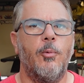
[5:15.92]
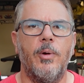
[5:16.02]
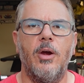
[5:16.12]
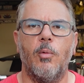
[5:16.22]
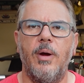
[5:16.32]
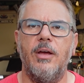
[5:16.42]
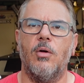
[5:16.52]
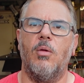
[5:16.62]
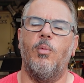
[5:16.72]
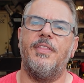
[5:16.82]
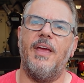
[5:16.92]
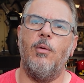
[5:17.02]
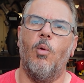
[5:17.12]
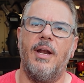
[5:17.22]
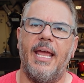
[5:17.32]
rear wheel with a
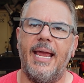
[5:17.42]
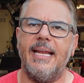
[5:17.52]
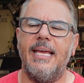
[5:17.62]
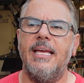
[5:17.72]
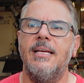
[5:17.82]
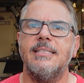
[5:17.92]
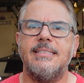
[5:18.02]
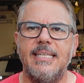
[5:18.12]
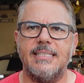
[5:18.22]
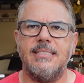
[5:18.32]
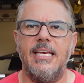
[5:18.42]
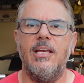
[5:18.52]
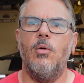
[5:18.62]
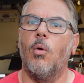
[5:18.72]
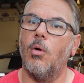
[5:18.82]

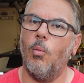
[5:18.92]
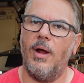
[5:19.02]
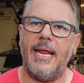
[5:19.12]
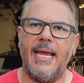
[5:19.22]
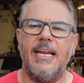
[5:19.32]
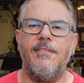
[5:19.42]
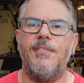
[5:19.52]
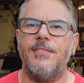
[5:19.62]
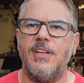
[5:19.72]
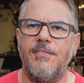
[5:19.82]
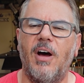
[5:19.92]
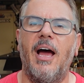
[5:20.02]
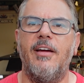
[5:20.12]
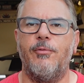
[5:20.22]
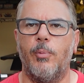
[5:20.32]
180/60 or
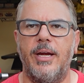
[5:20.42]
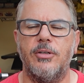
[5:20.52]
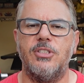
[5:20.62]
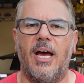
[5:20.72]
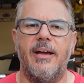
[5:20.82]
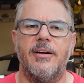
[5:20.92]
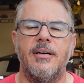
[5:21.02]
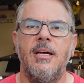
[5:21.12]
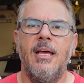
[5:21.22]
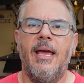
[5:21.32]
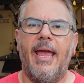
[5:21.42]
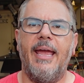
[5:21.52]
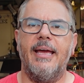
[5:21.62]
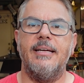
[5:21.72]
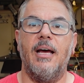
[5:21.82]
180/55 rear tire.
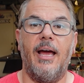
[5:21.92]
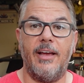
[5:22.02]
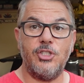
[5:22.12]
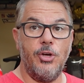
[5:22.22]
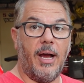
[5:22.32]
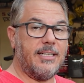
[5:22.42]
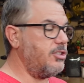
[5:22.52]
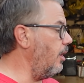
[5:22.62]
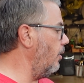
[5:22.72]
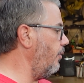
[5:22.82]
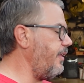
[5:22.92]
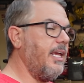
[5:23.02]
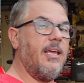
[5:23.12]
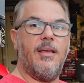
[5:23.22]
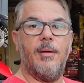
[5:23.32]
And as you guys know,
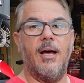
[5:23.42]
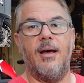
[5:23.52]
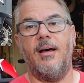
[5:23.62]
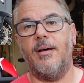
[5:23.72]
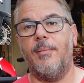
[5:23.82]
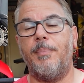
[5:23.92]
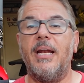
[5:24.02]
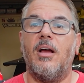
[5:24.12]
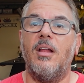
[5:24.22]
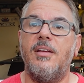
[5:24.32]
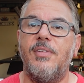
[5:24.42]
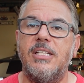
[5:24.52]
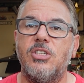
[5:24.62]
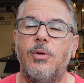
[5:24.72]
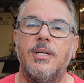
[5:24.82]
the Panigale
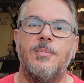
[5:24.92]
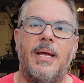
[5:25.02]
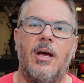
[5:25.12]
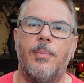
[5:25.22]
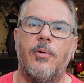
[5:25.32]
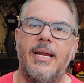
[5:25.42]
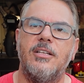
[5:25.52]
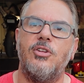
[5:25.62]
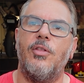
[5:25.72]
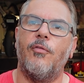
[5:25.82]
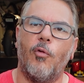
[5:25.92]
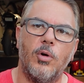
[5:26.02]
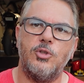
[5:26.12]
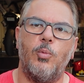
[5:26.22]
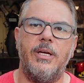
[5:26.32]
V2 has been upgraded to the
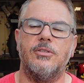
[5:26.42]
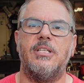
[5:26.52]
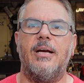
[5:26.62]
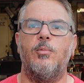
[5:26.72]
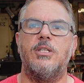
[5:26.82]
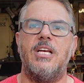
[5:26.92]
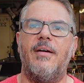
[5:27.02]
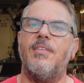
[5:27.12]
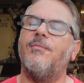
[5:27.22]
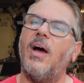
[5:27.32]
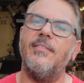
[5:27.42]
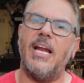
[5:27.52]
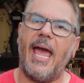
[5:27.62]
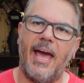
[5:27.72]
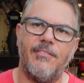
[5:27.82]
forged wheels, which have the
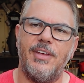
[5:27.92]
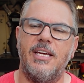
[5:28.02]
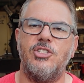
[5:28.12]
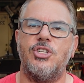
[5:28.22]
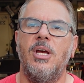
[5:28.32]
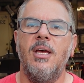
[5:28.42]
5.5-inch